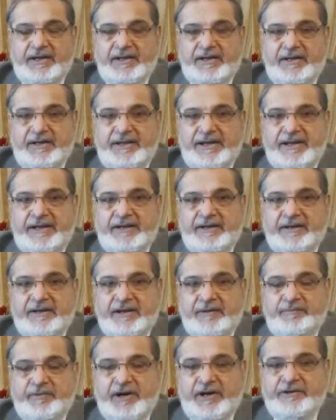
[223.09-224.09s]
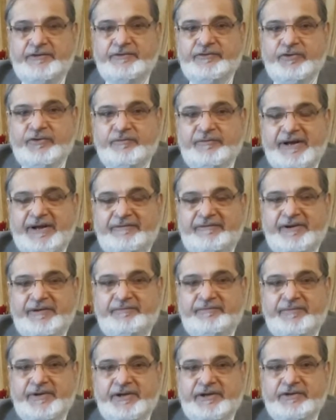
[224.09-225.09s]
Then, apart from
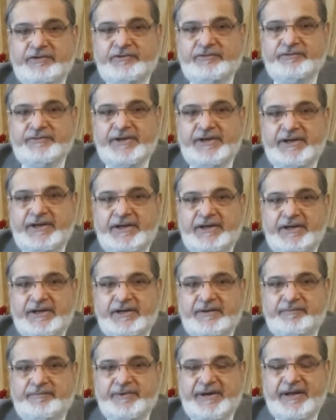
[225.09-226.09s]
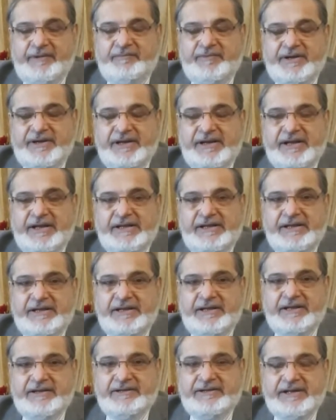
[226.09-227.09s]
development of the primary
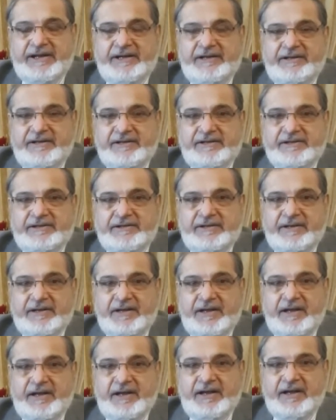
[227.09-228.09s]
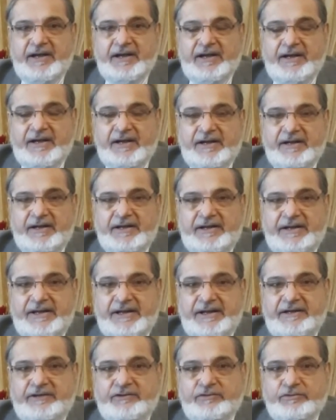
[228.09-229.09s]
healthcare centers, there
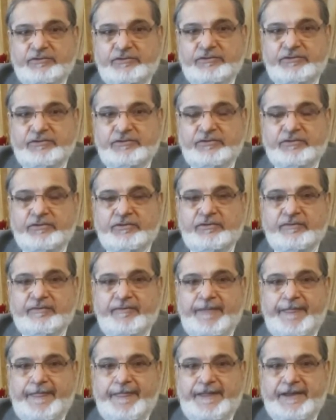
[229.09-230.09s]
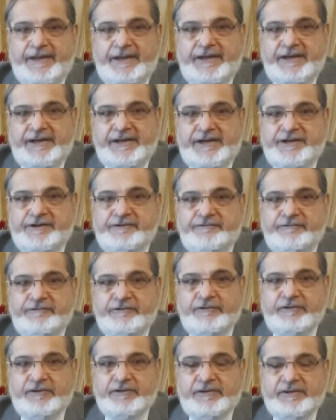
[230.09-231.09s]
is also a need
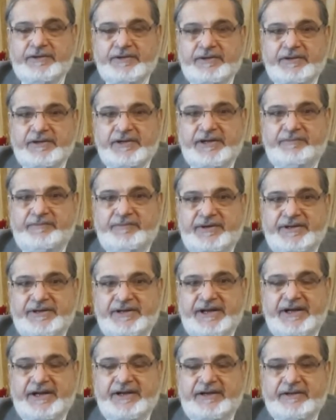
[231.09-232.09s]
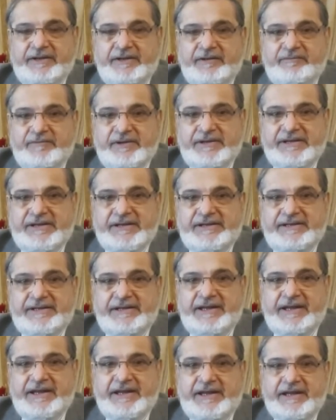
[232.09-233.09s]
for immediate
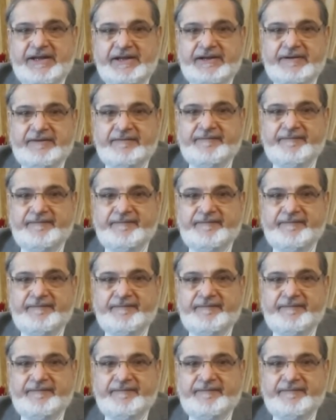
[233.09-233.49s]
emergency care.